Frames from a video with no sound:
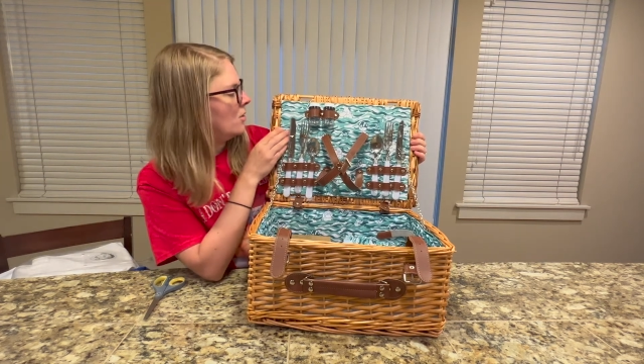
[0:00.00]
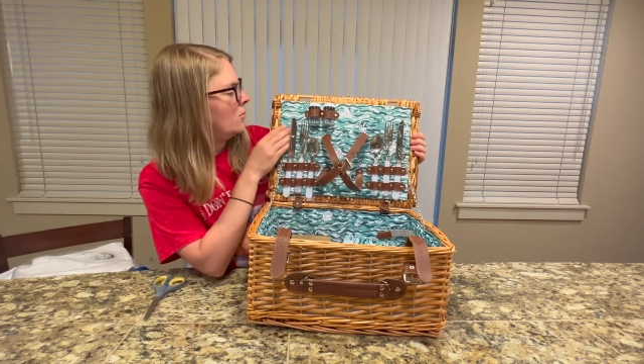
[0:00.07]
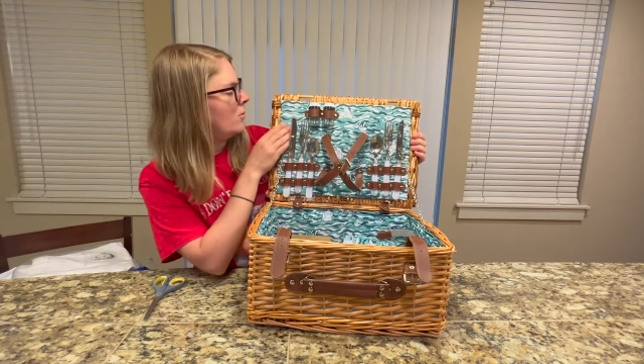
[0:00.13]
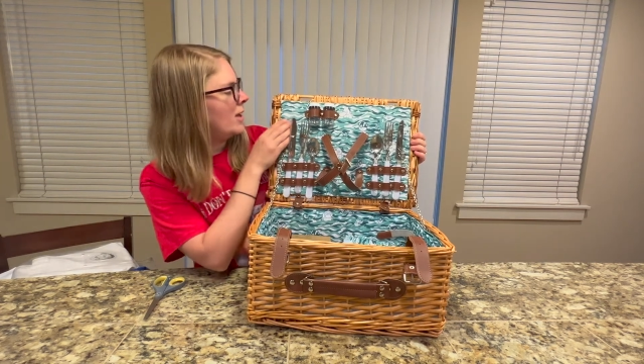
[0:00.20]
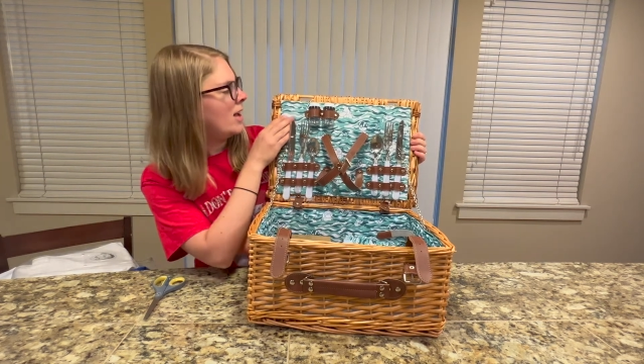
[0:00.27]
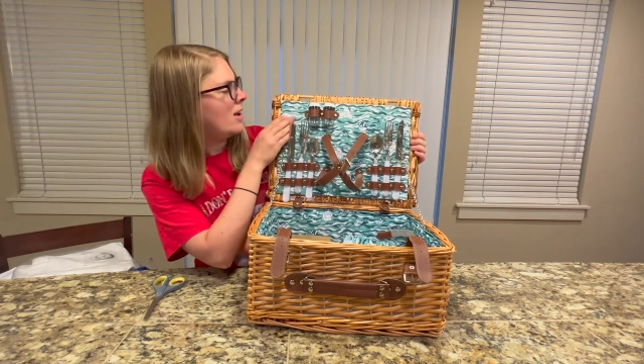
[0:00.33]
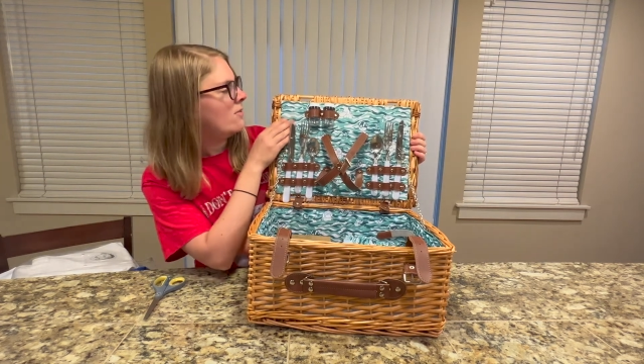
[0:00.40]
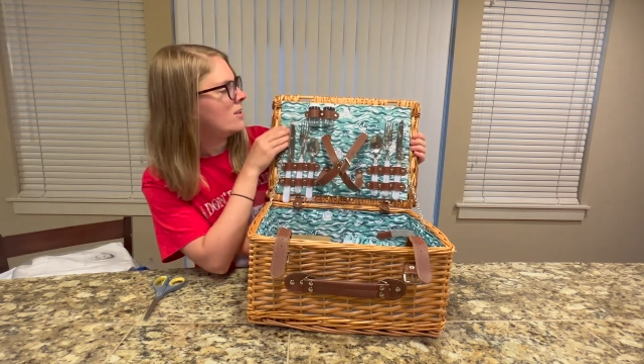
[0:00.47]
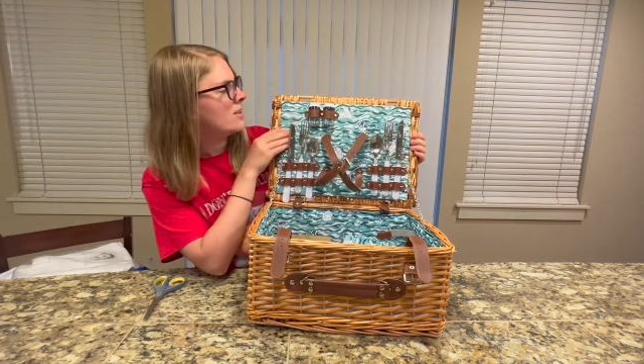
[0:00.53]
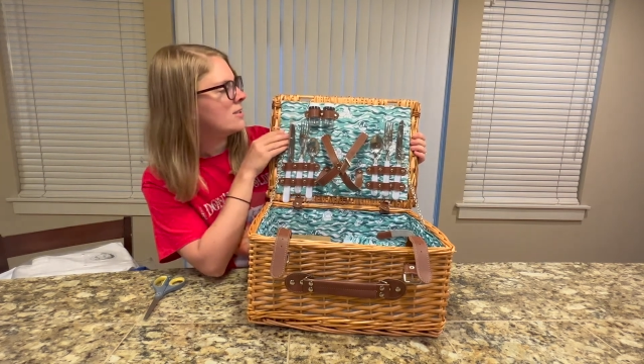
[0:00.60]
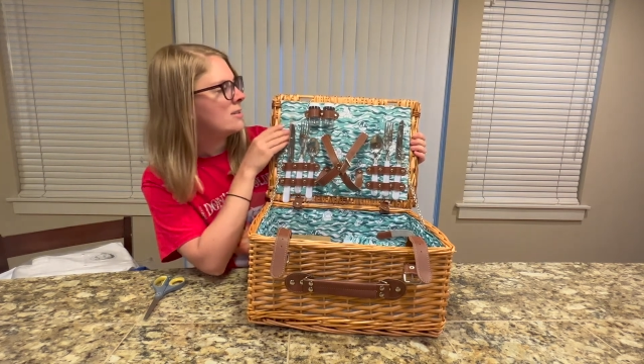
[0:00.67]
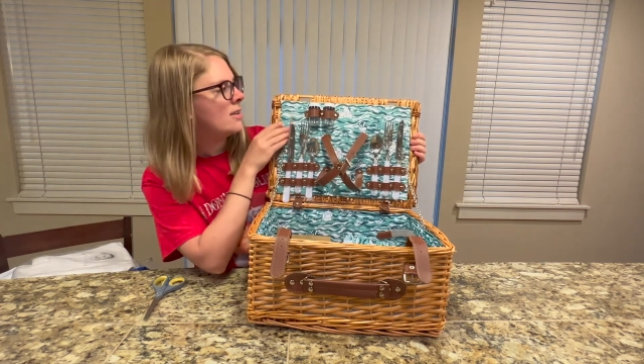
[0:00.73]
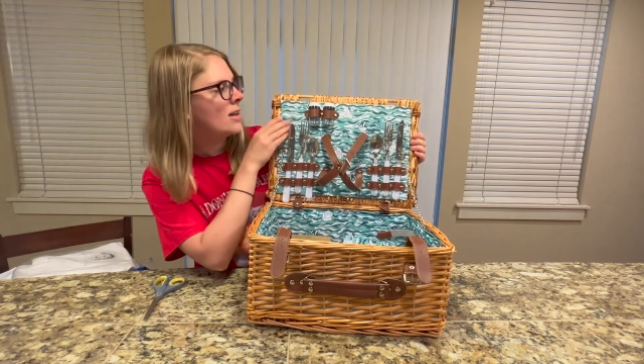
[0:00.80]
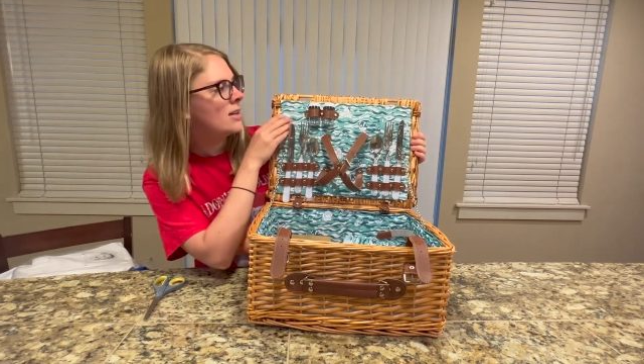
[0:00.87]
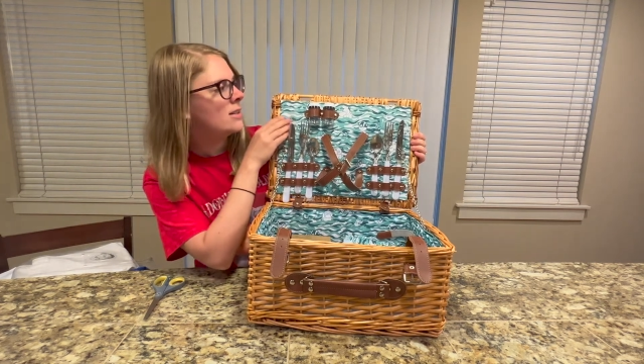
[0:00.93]
we have this
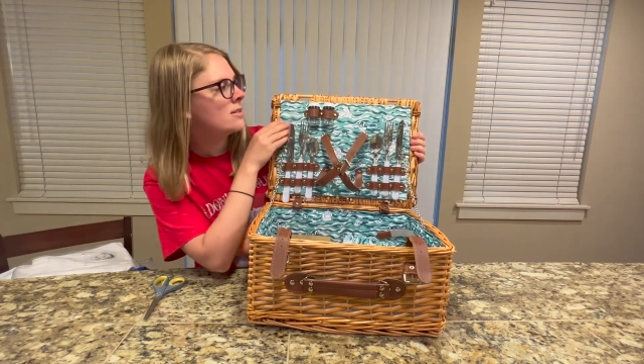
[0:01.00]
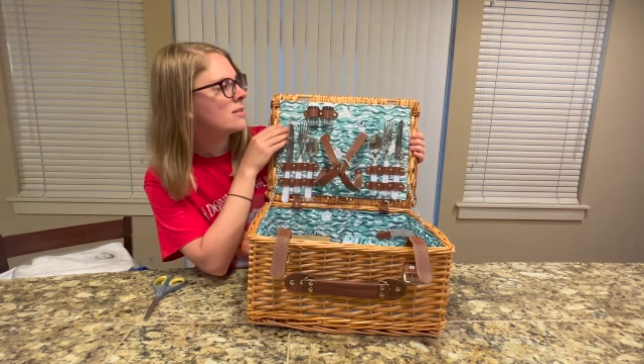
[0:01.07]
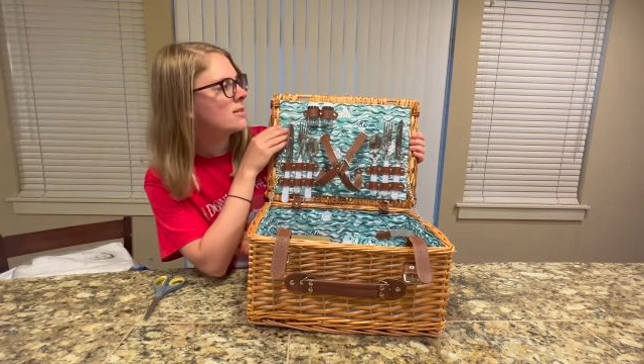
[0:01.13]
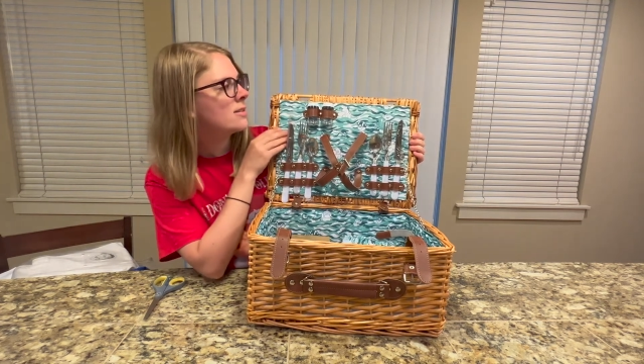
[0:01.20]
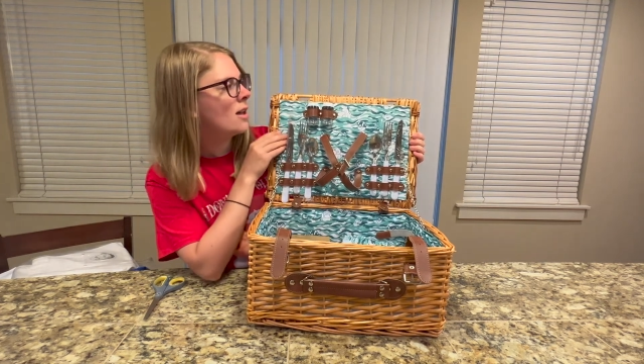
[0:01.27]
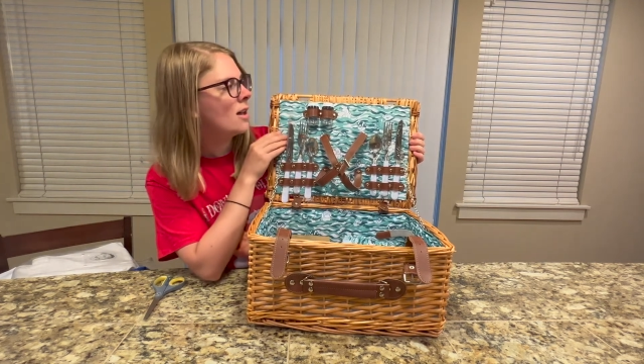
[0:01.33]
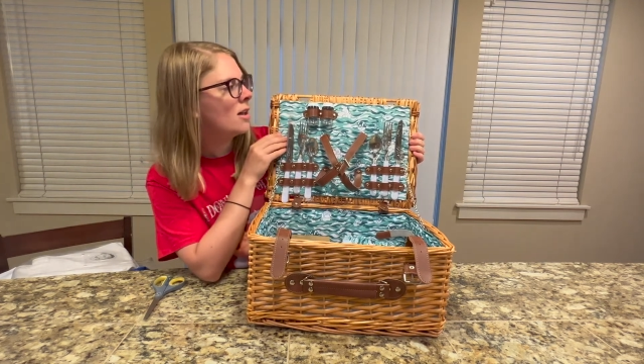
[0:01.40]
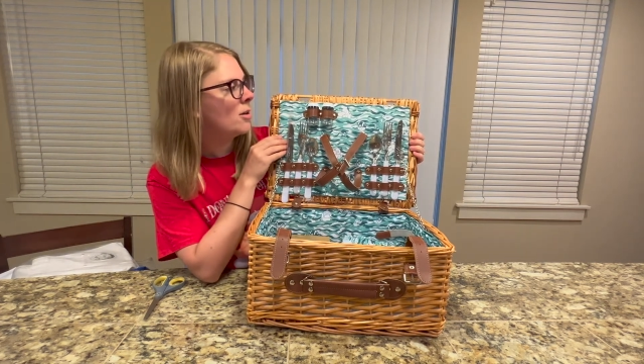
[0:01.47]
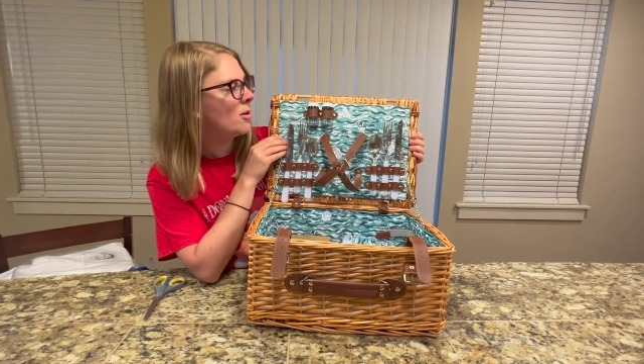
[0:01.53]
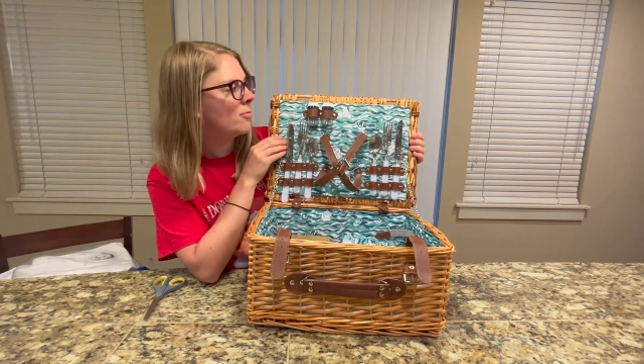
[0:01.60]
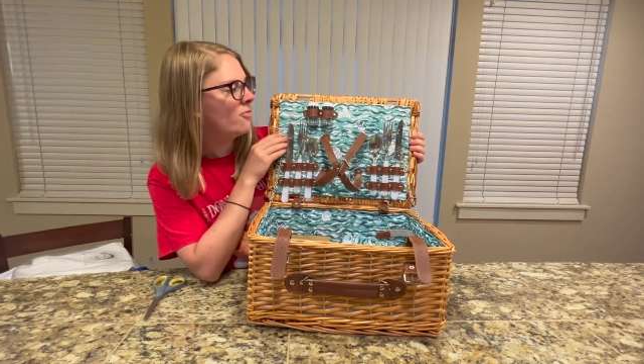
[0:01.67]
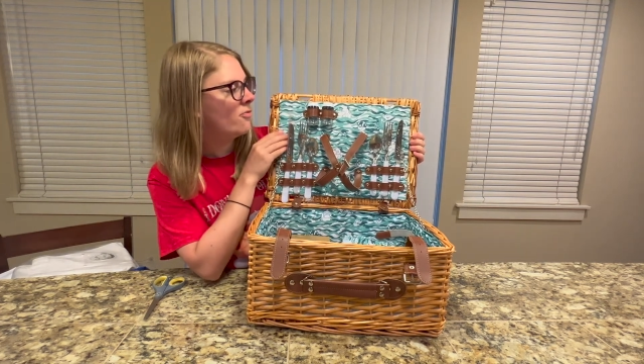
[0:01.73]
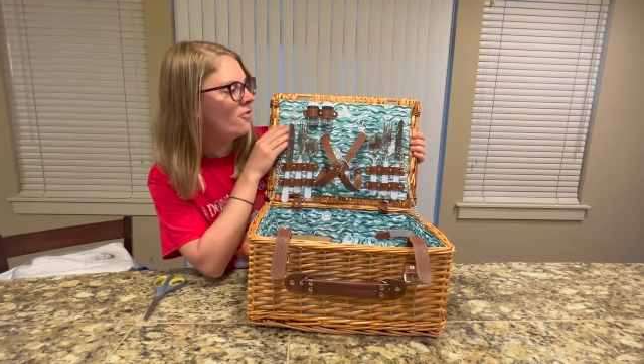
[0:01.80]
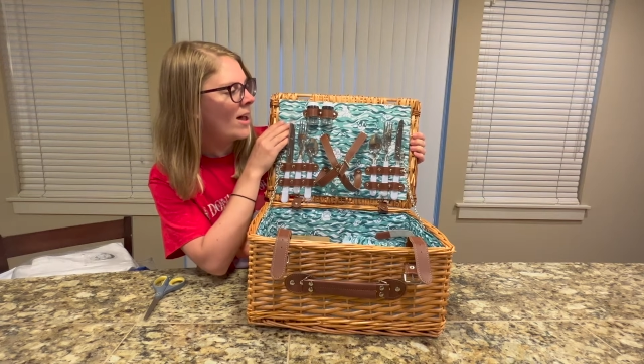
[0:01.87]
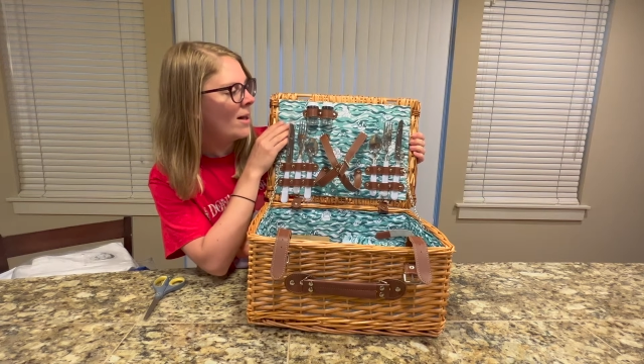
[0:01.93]
nice
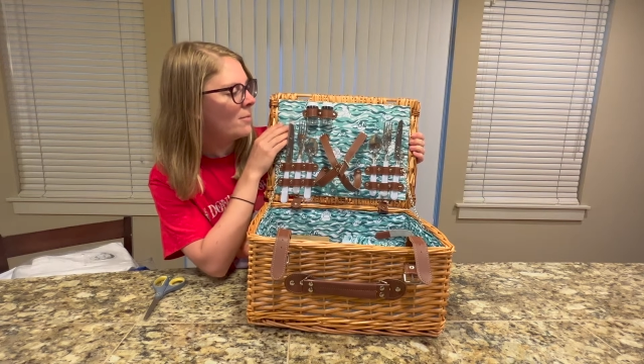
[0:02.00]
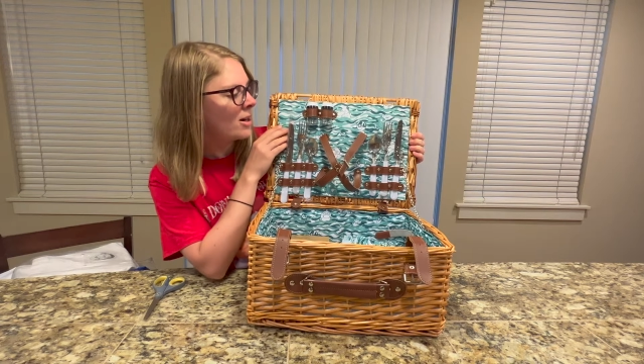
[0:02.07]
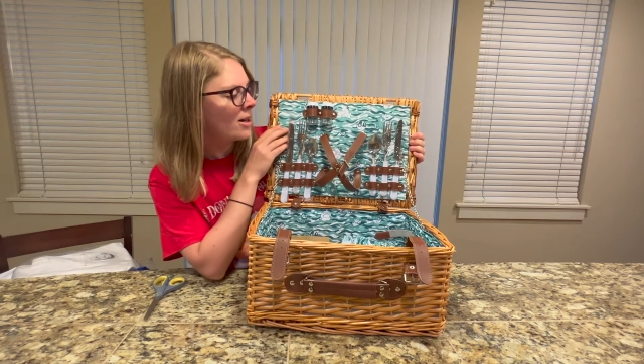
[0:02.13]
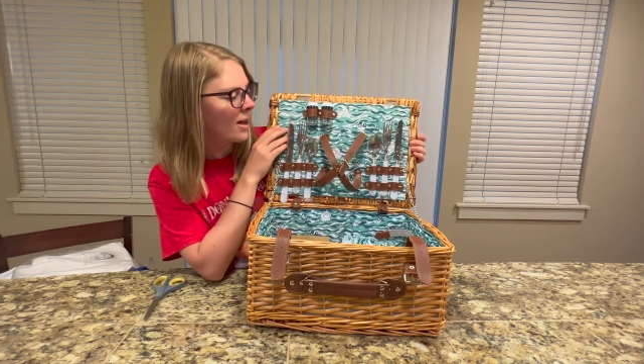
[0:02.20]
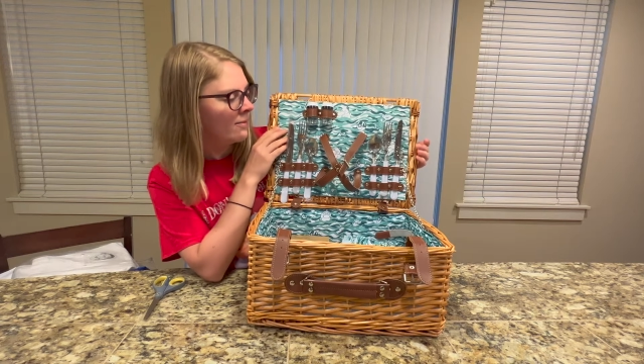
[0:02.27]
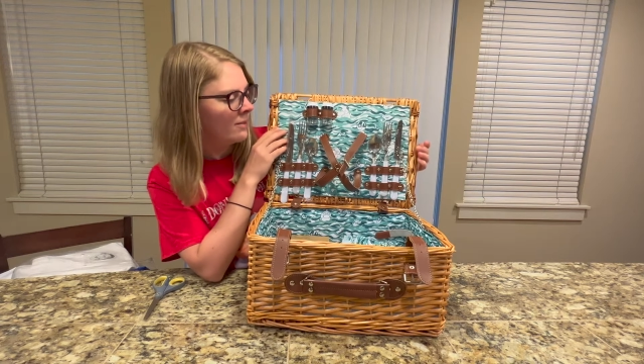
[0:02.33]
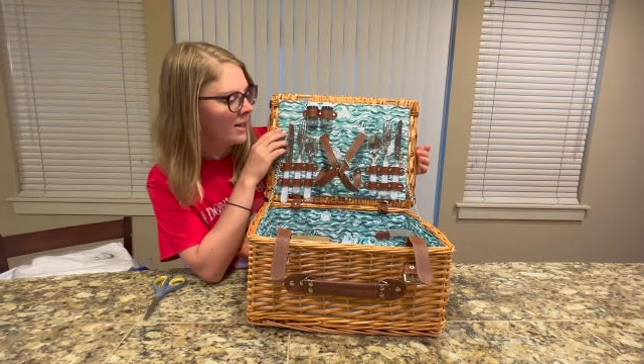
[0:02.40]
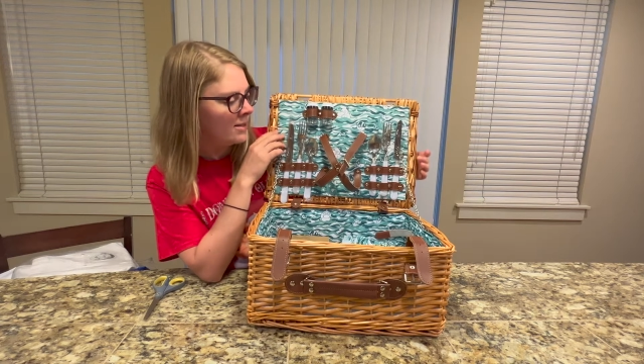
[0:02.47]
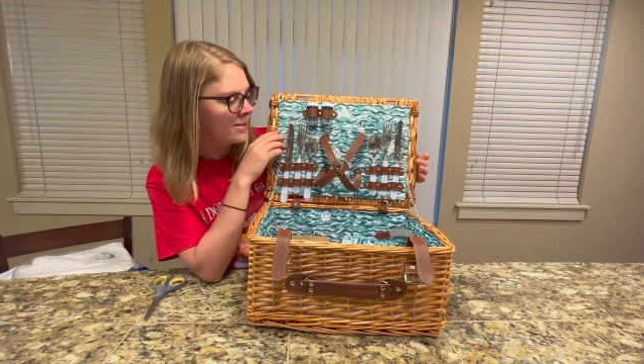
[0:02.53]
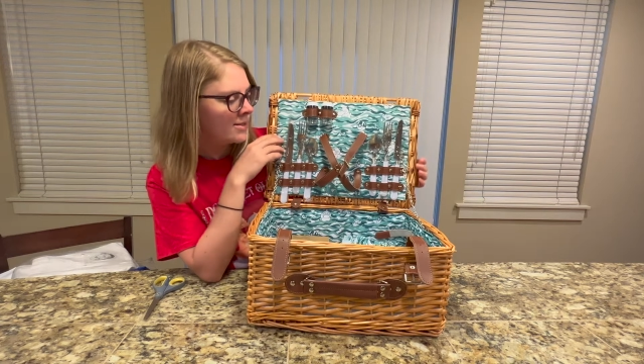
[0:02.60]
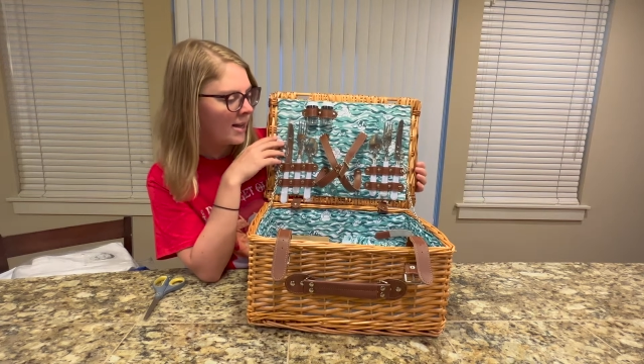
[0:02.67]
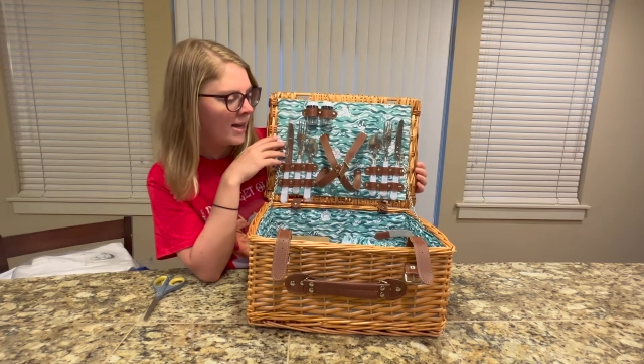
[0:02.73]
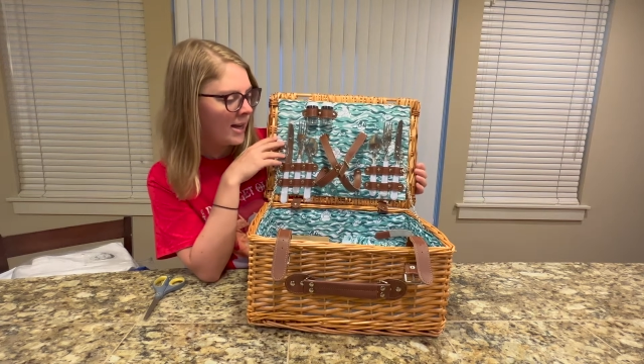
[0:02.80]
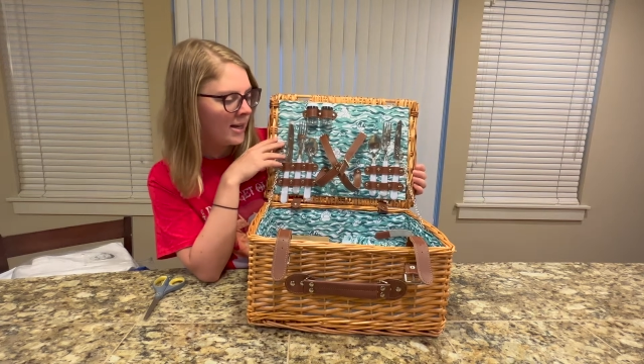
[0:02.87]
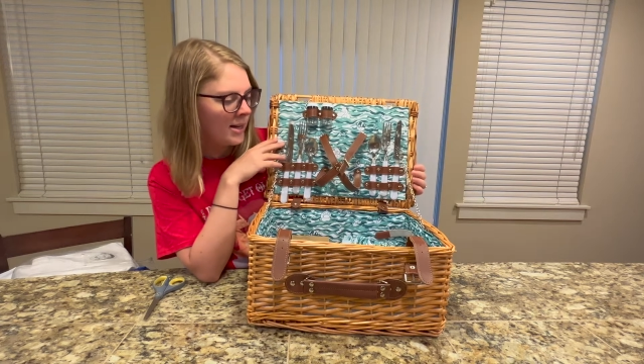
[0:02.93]
fabric on the
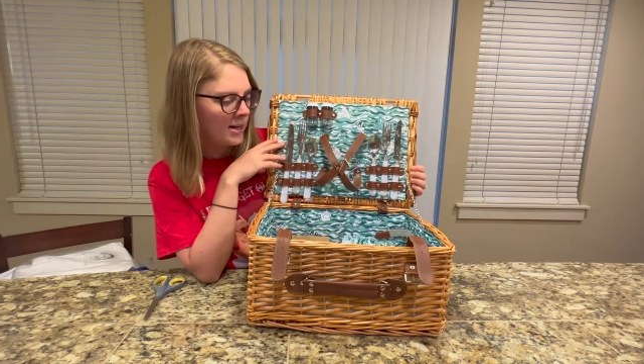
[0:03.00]
inside,